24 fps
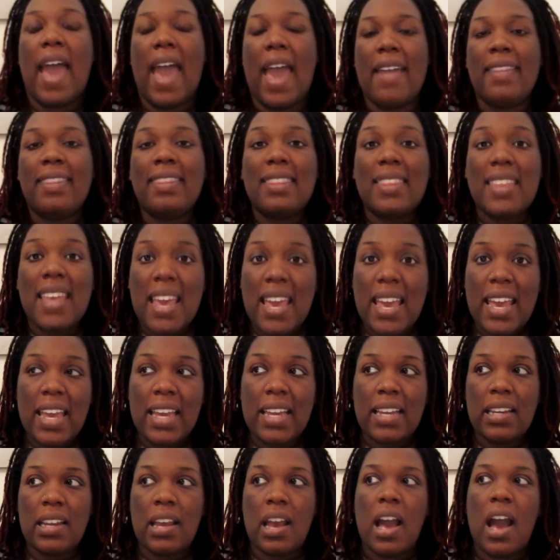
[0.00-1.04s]
And
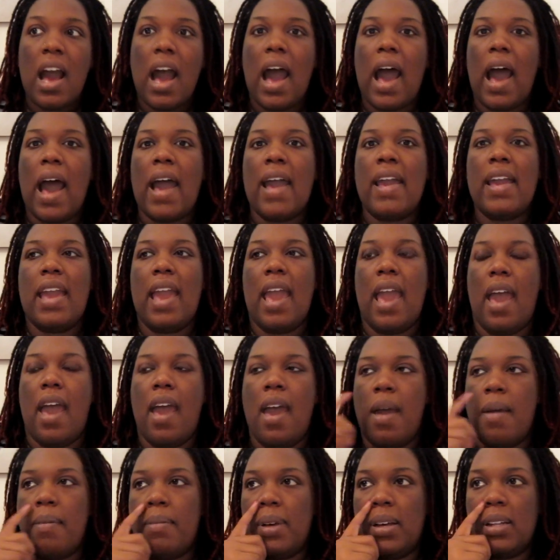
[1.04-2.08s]
then I
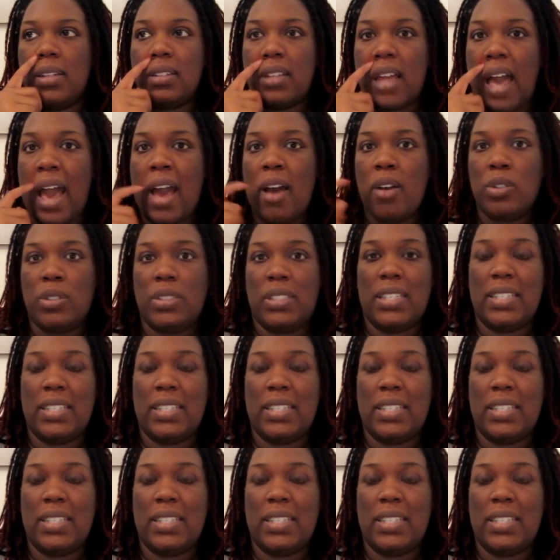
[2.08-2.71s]
am allowed